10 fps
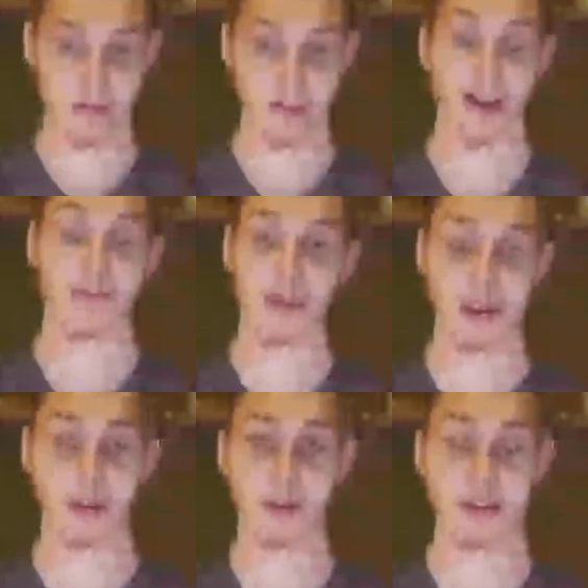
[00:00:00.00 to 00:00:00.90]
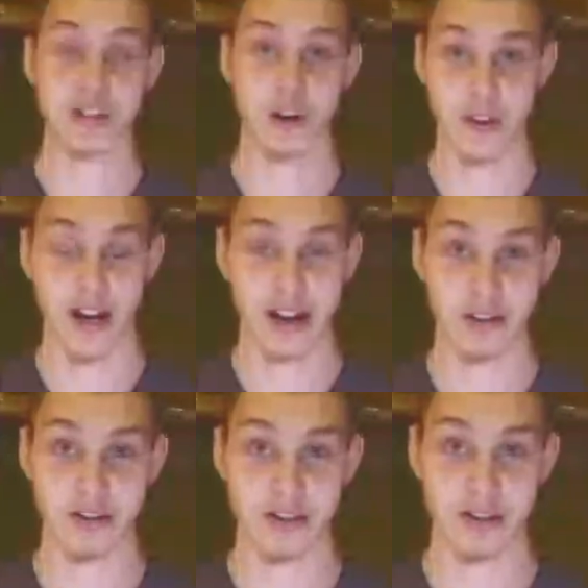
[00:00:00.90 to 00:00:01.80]
So again, when they're serving
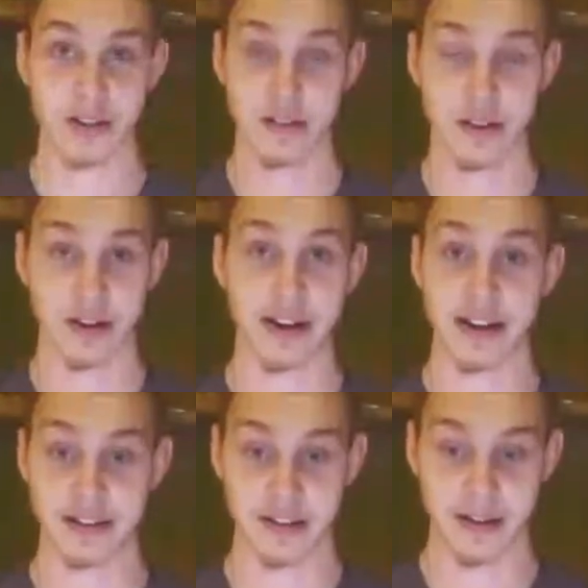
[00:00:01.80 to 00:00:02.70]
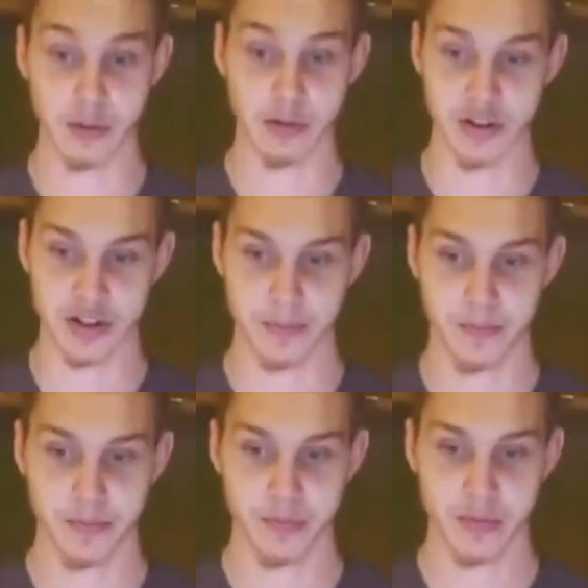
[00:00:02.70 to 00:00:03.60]
idols, they're getting into devil worship.
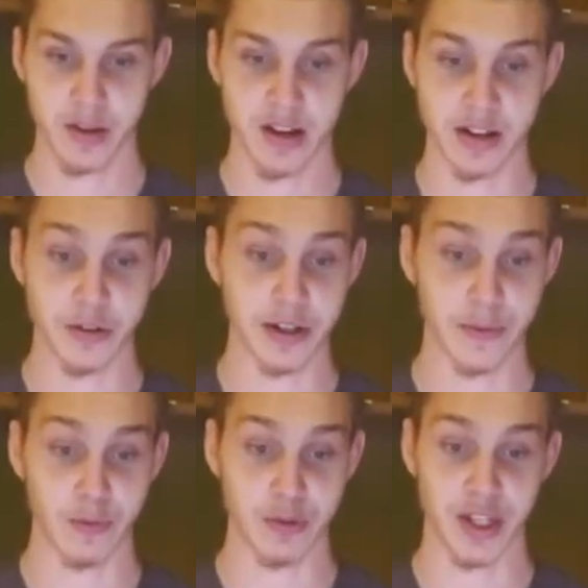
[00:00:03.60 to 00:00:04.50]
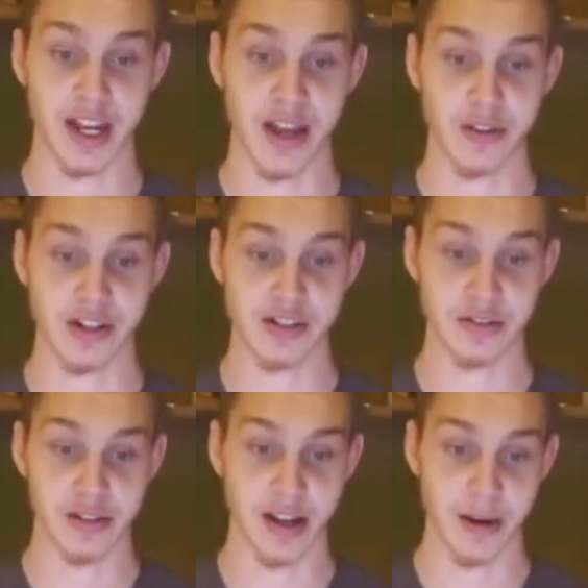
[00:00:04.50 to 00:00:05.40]
No different from what the Catholics do
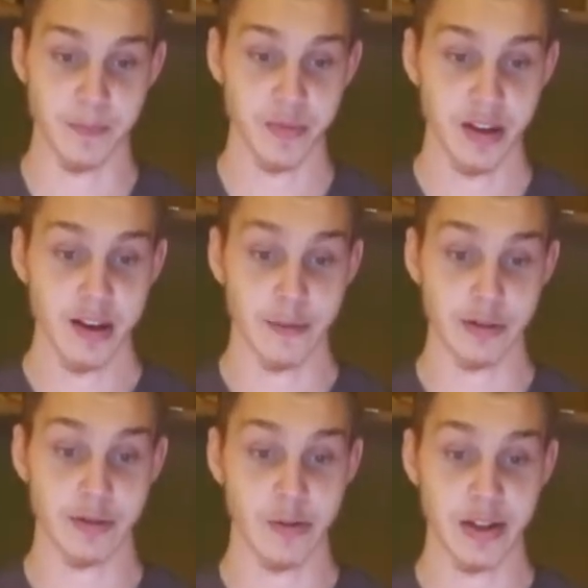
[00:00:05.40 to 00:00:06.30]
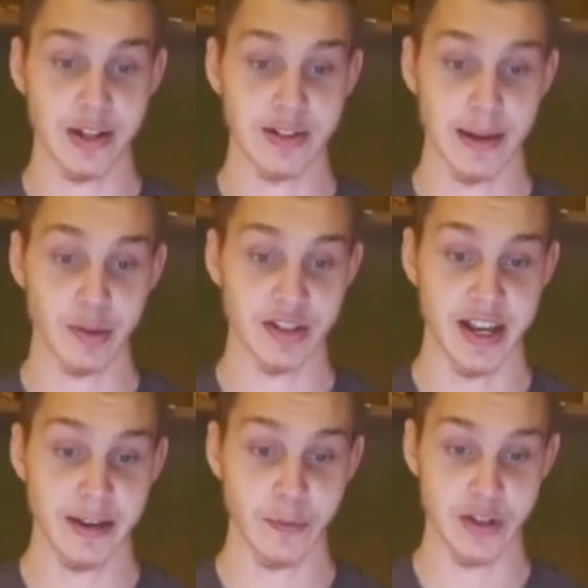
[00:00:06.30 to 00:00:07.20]
today. 1 Corinthians chapter
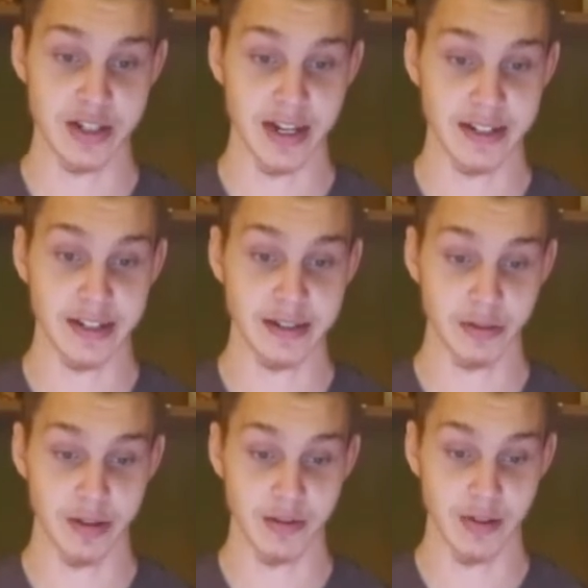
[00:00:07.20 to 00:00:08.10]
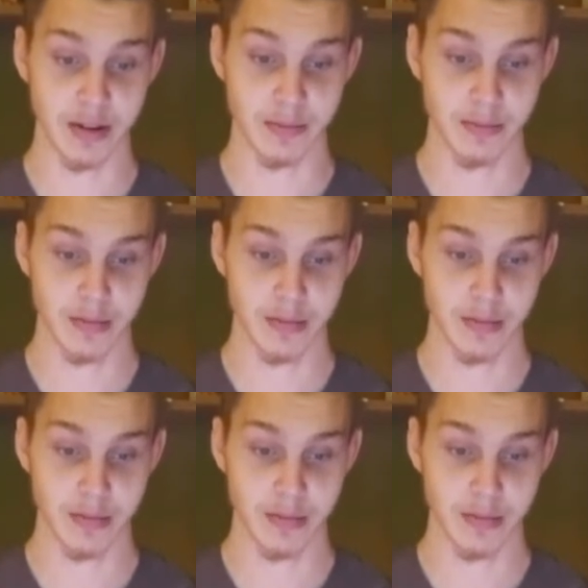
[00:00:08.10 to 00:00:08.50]
10, verse 19 to 21.